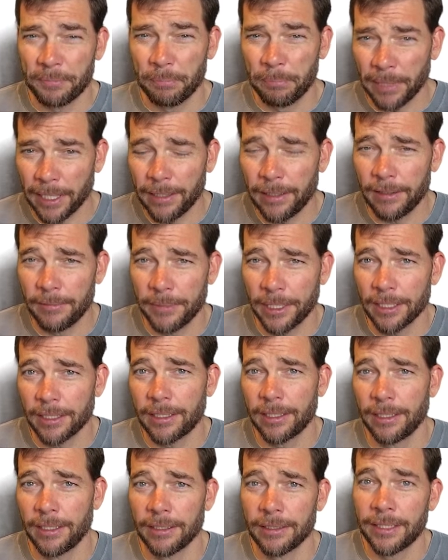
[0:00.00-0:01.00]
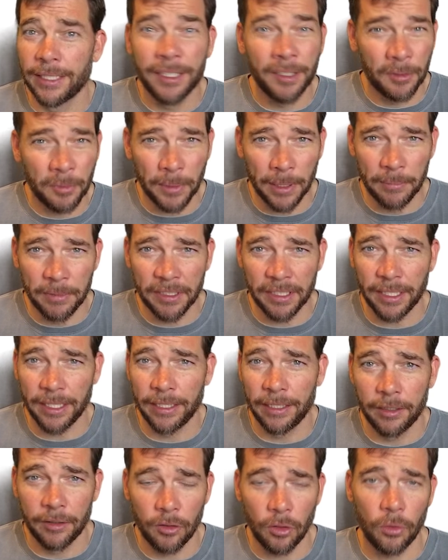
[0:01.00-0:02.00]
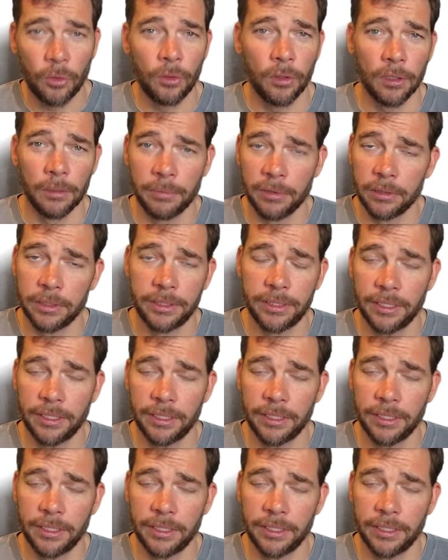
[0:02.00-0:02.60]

but American Airlines website is horrible.